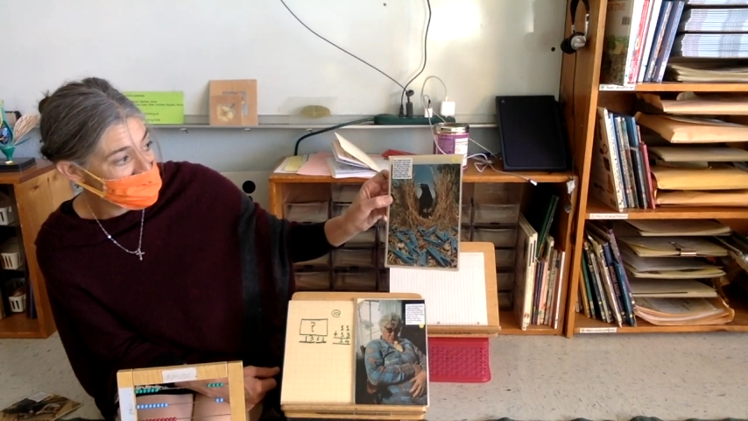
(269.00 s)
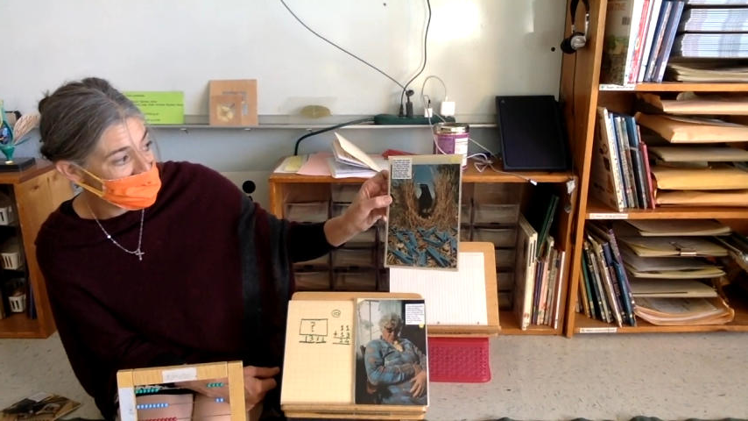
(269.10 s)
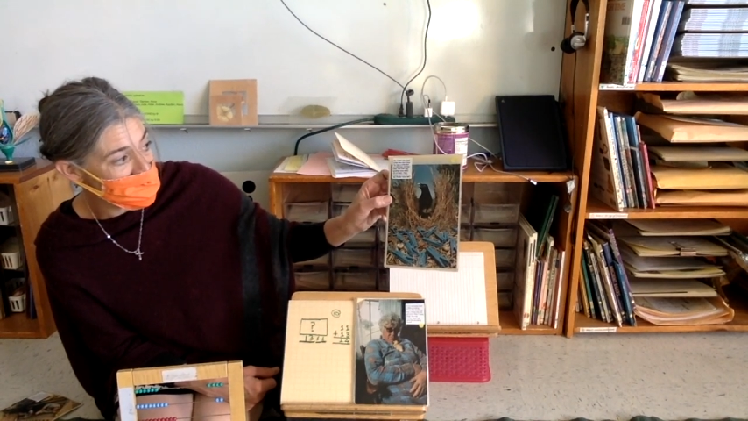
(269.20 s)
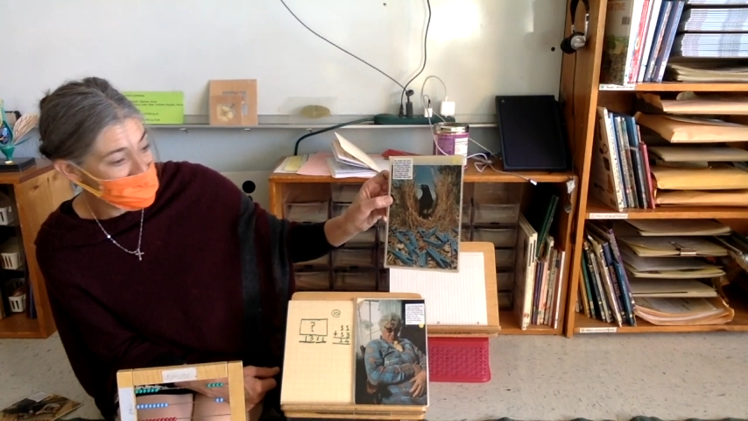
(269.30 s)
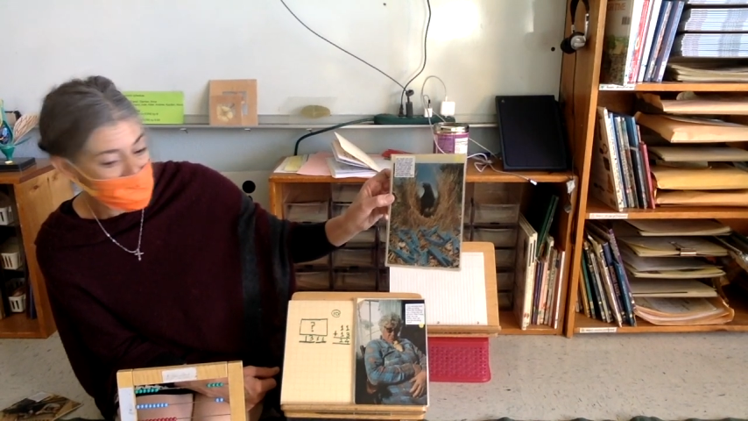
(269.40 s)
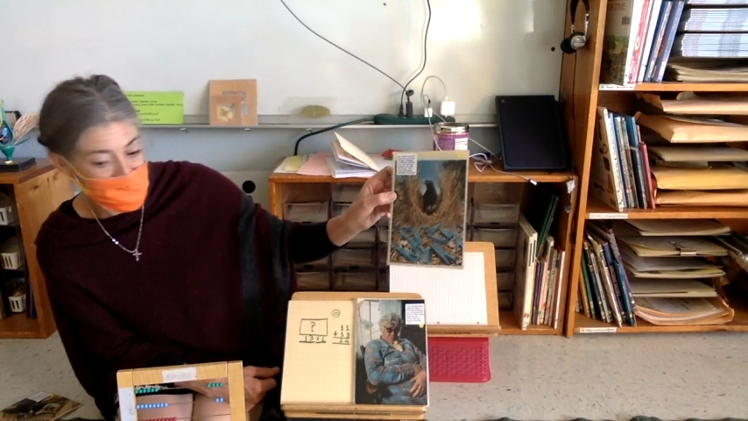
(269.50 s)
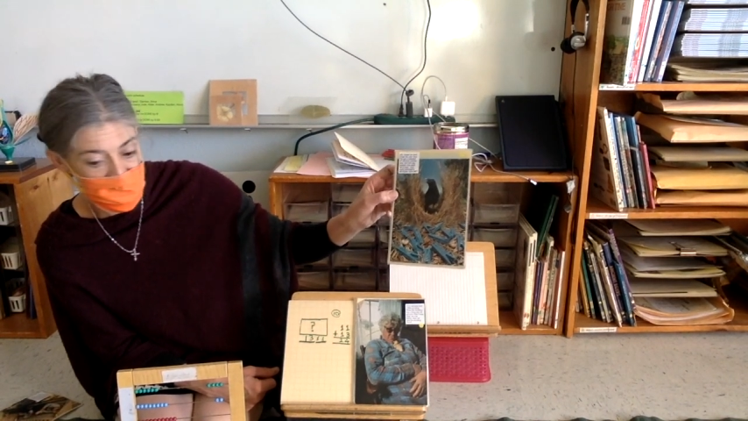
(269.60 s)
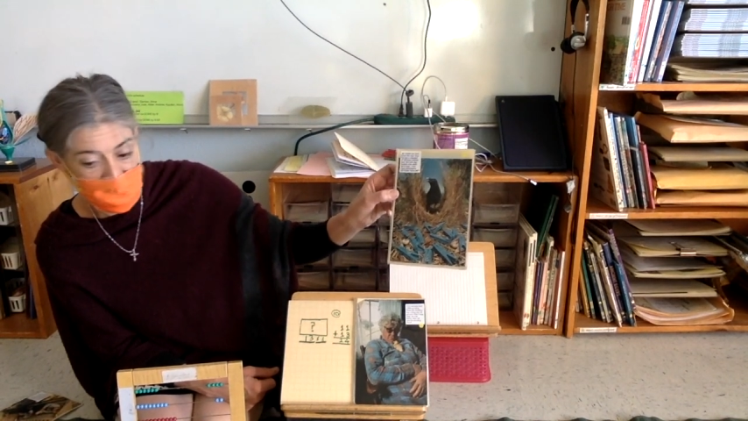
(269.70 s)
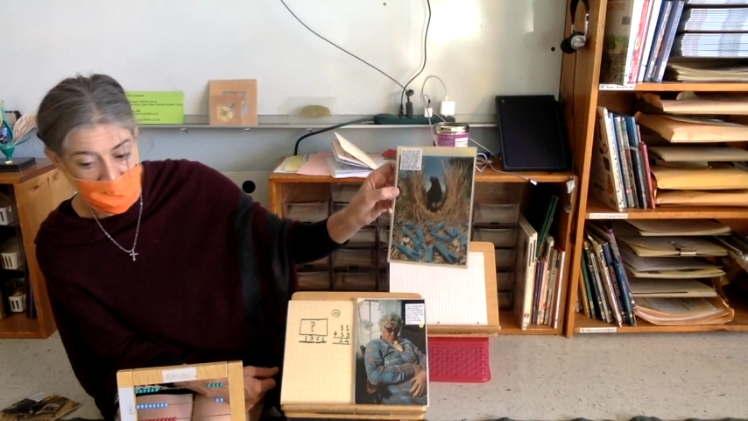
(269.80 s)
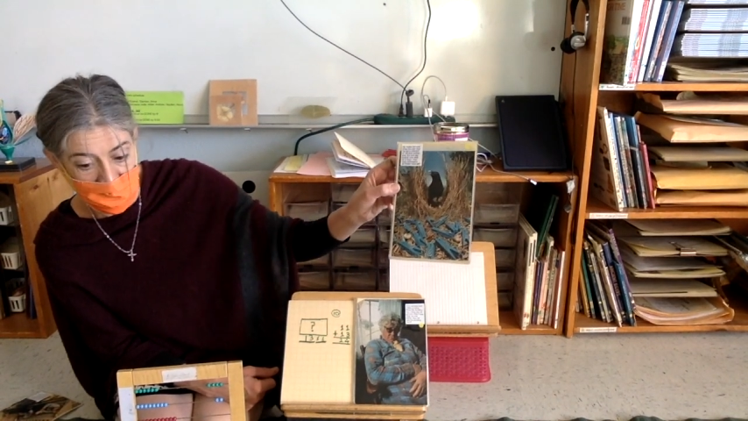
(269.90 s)
crow
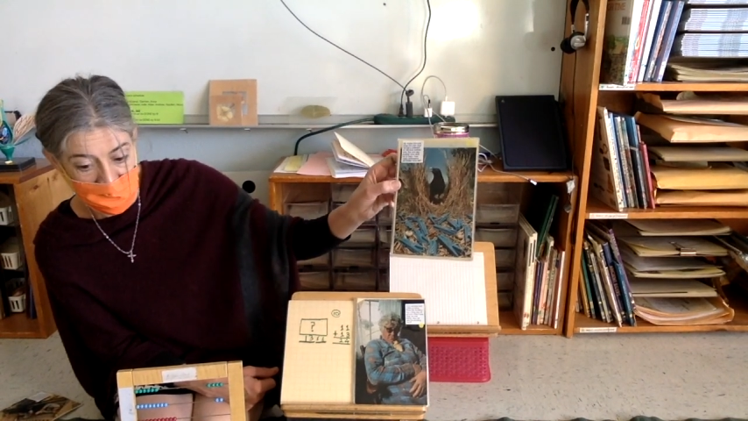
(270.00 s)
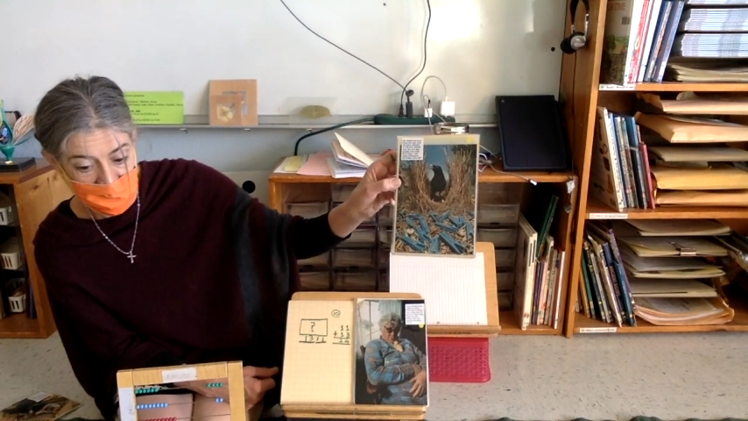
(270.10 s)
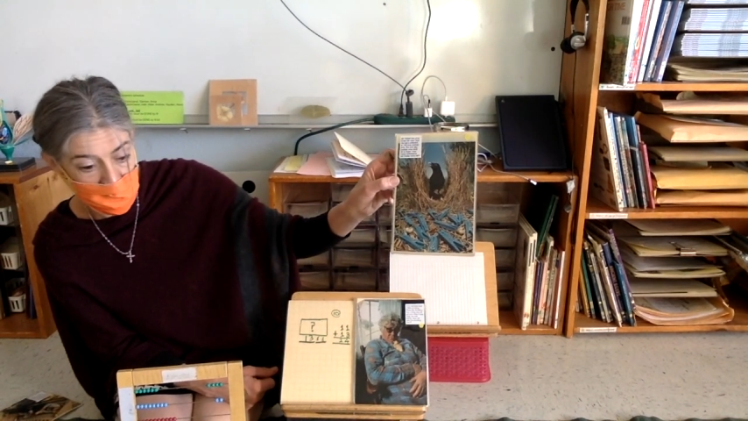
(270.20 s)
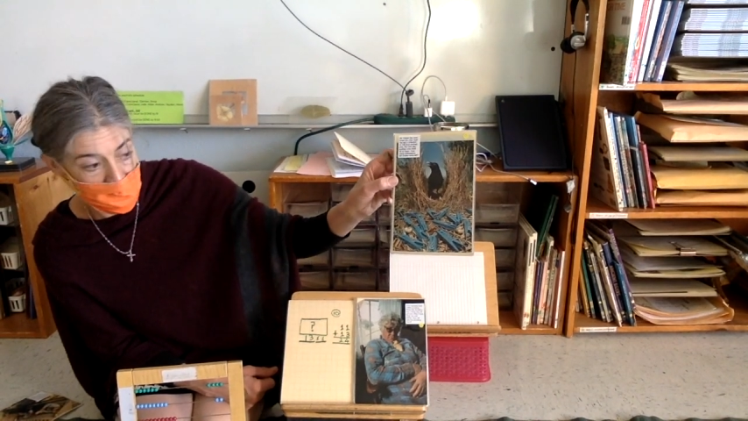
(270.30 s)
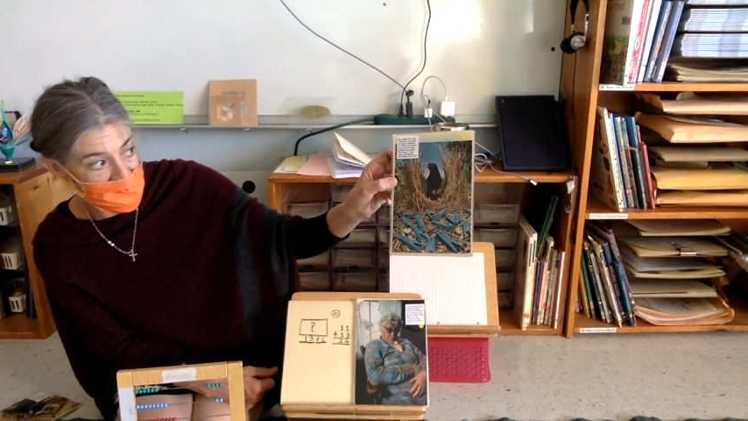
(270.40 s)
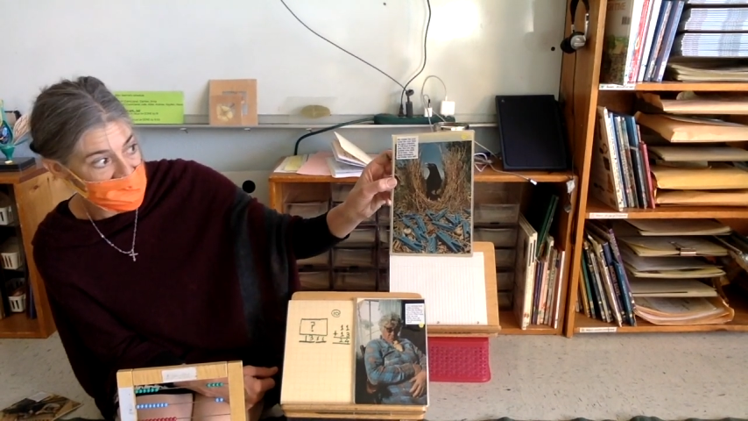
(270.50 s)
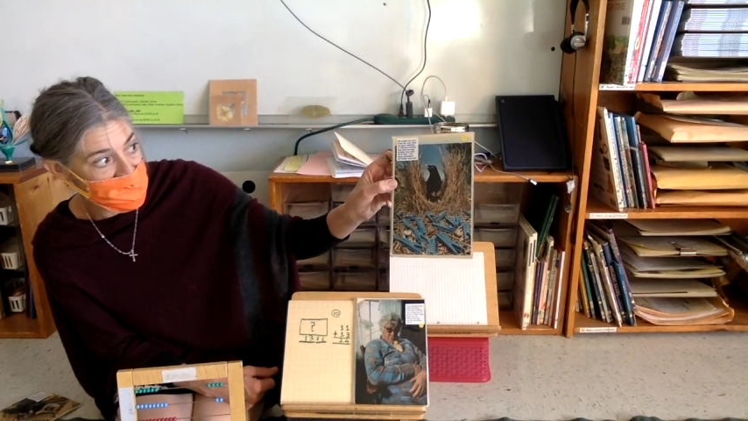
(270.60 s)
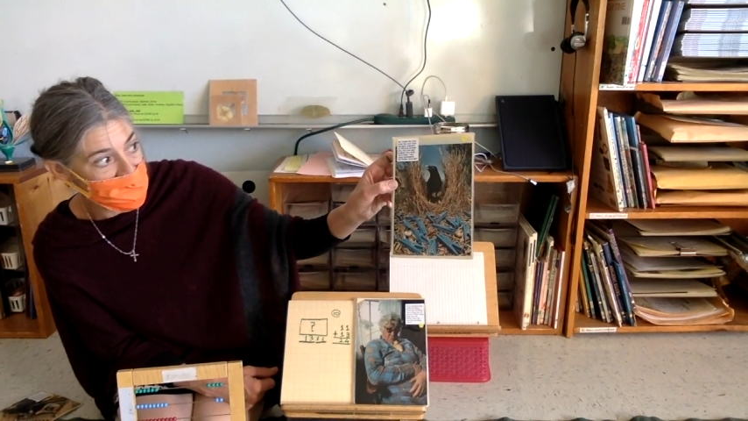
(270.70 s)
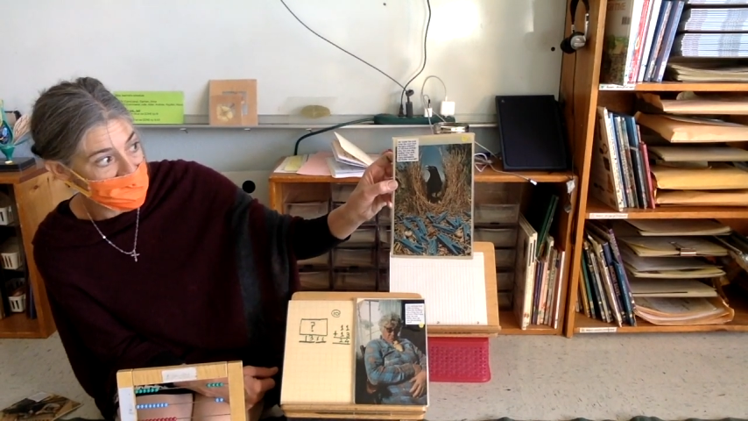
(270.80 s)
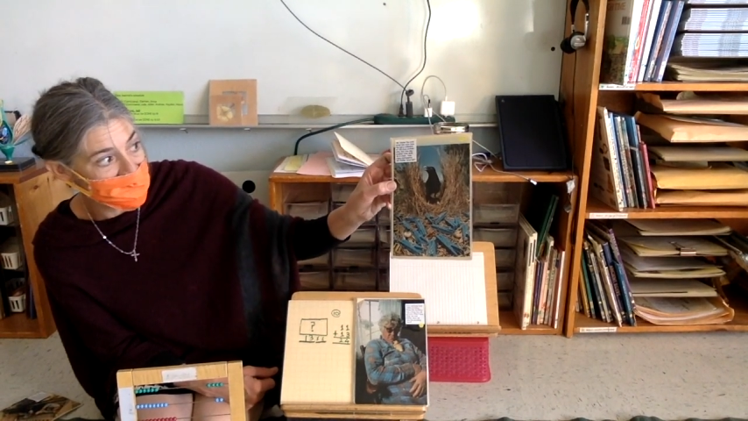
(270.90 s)
stole
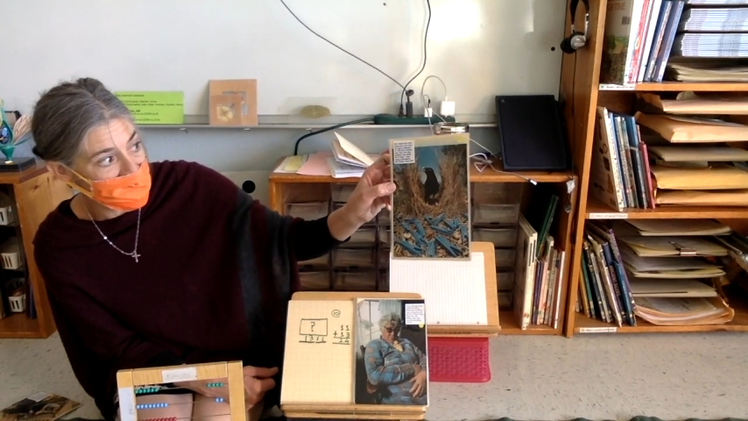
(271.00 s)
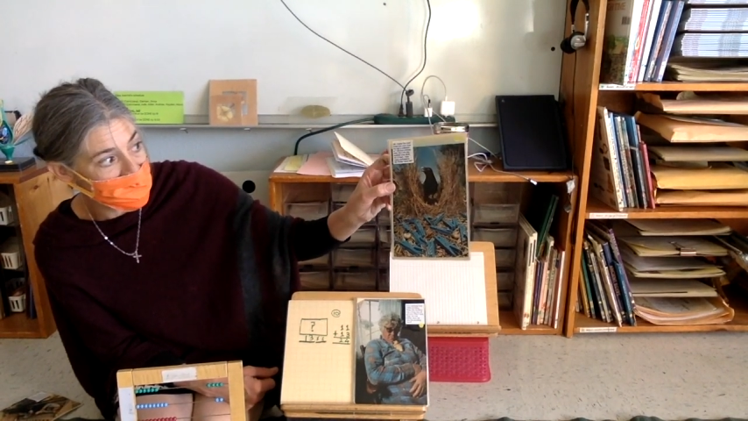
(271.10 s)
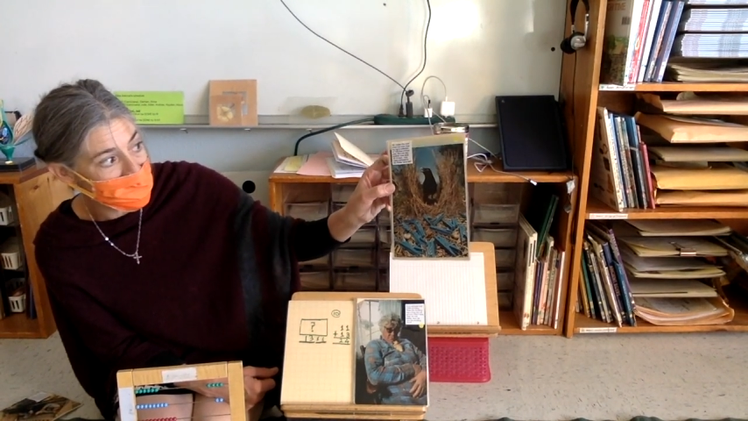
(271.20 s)
42 of them.